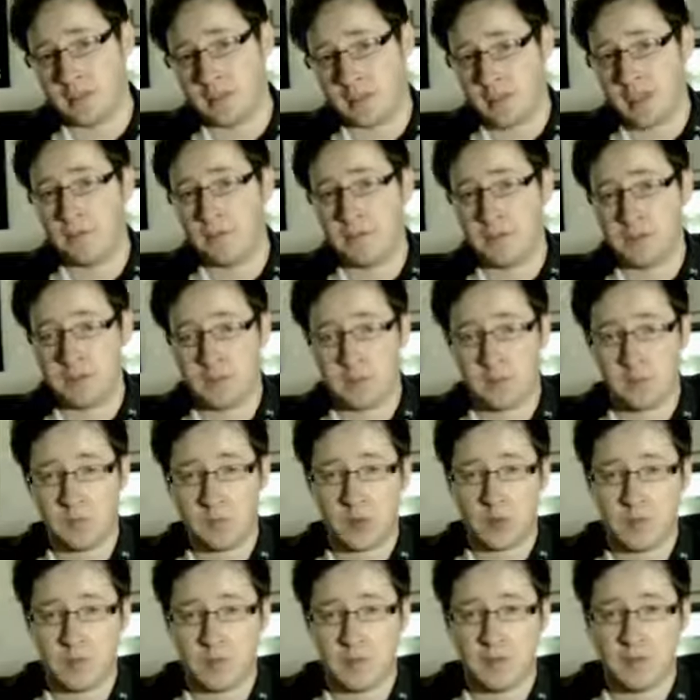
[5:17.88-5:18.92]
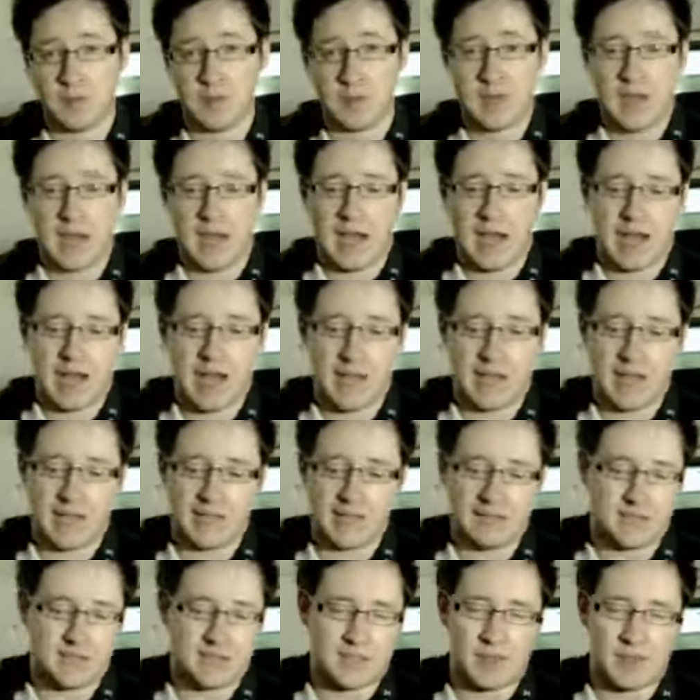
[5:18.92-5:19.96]
the service at the moment,
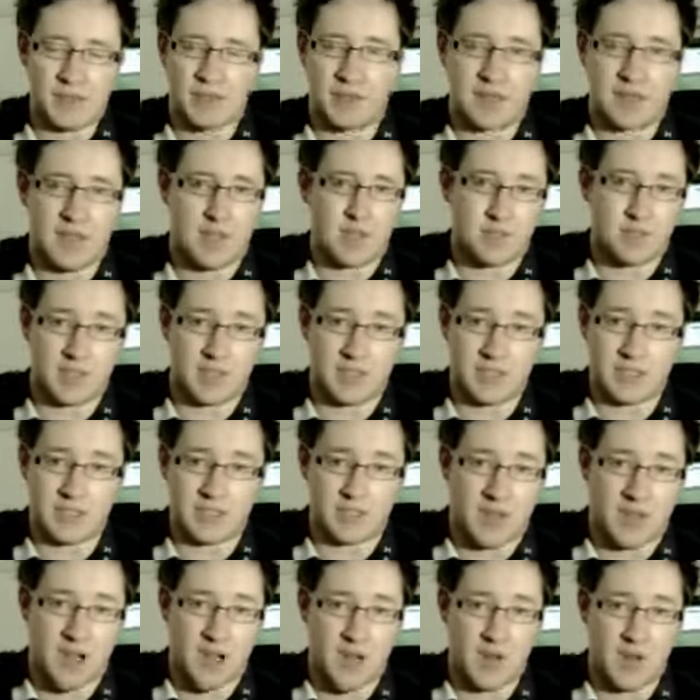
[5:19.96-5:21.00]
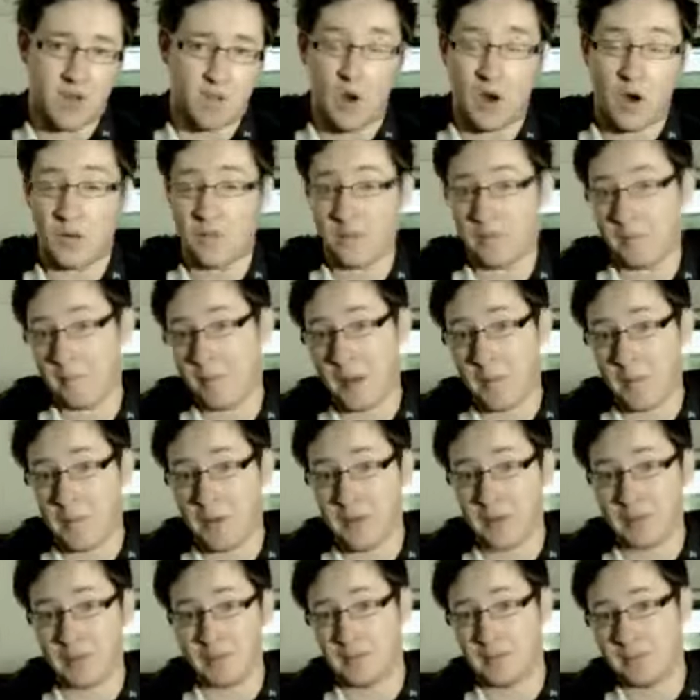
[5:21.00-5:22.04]
and some of them really just aren't worth my
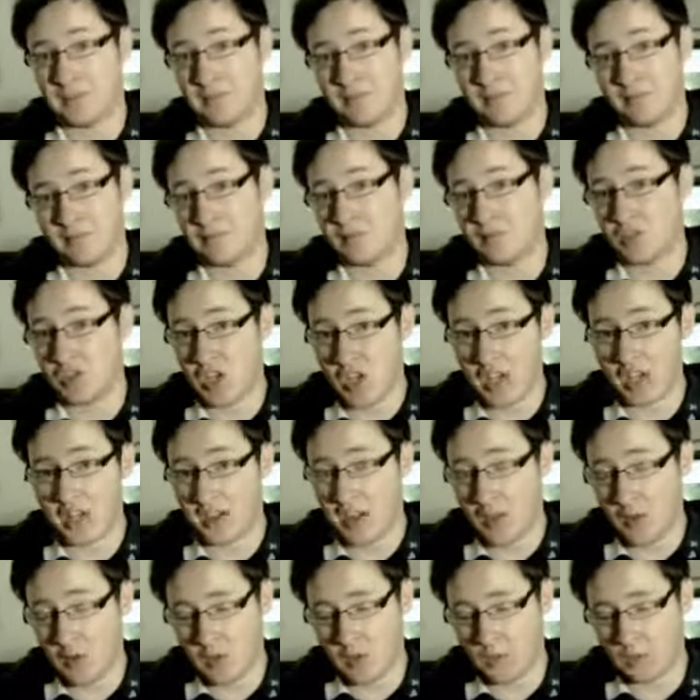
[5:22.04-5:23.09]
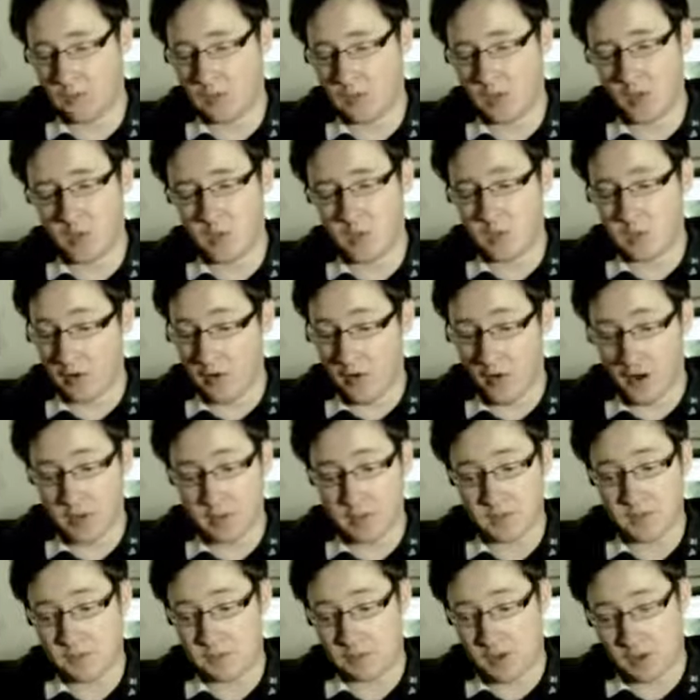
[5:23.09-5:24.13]
mind checking out. But there
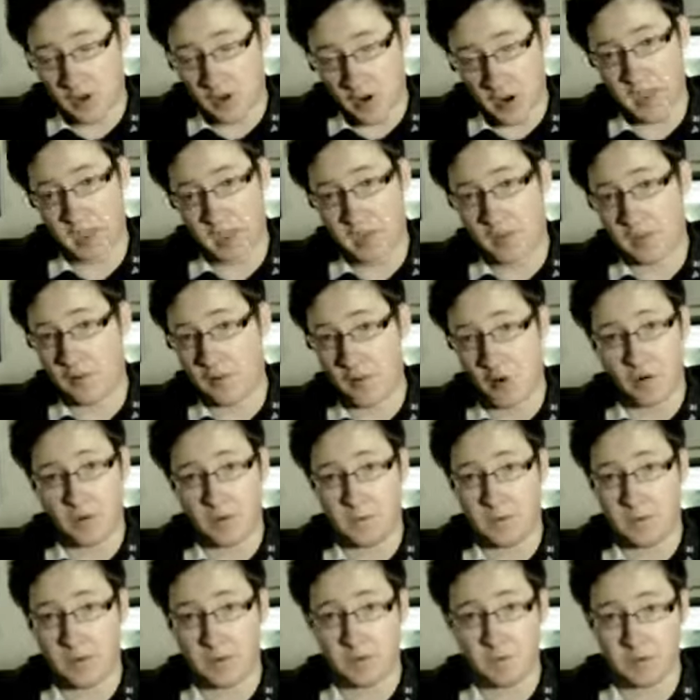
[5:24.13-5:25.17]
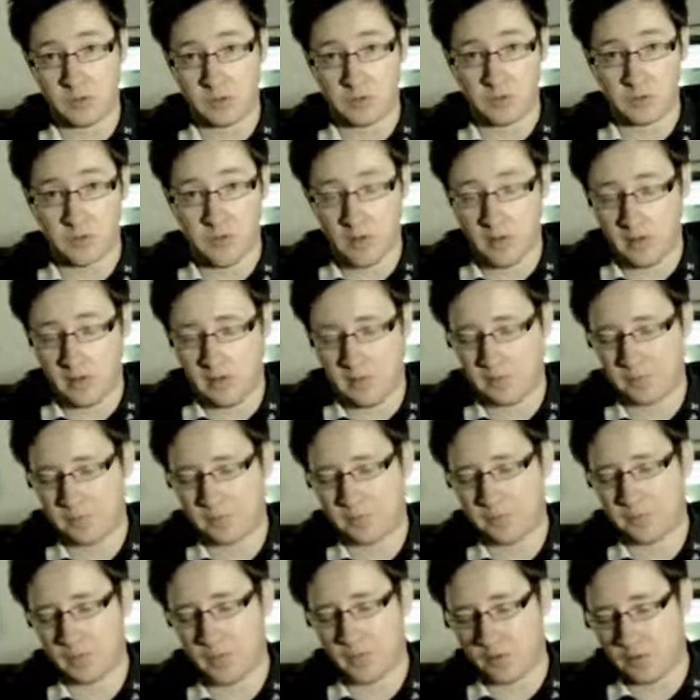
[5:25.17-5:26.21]
are some great horror films on there.
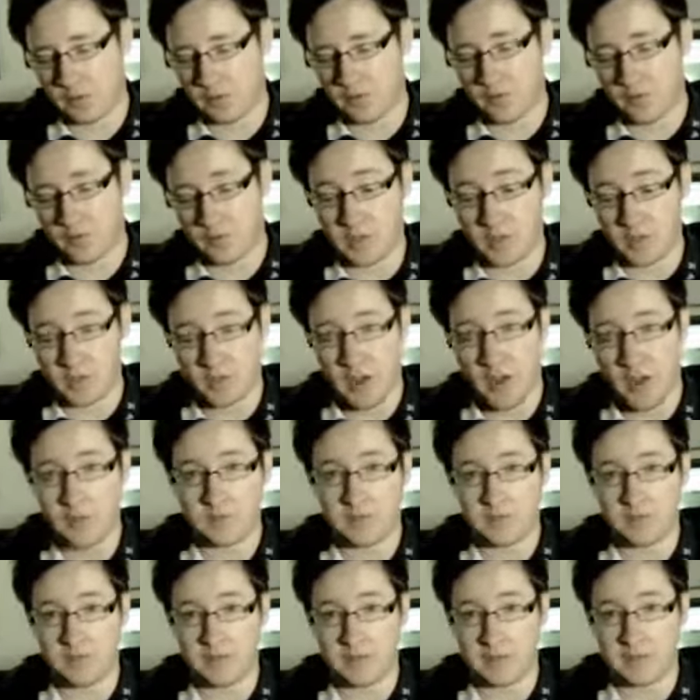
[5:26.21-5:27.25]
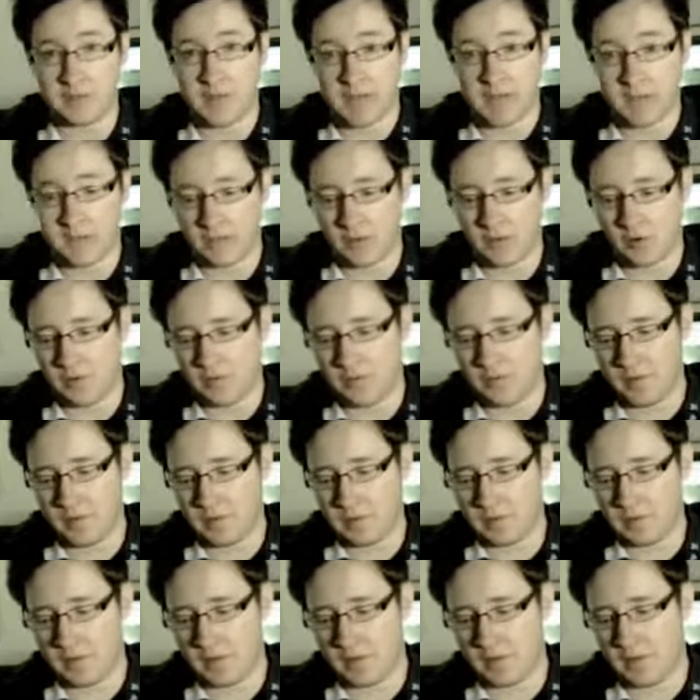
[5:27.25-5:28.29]
There, there really are some fantastic horror
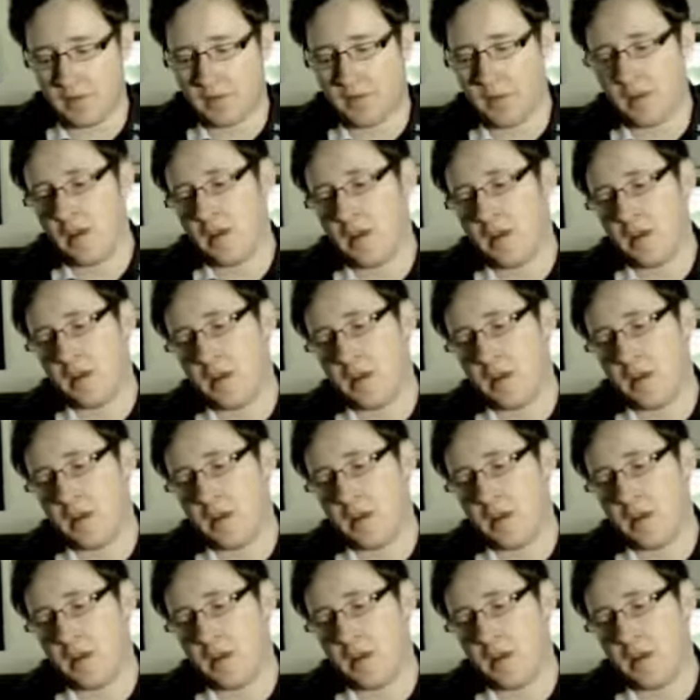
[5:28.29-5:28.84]
films in there.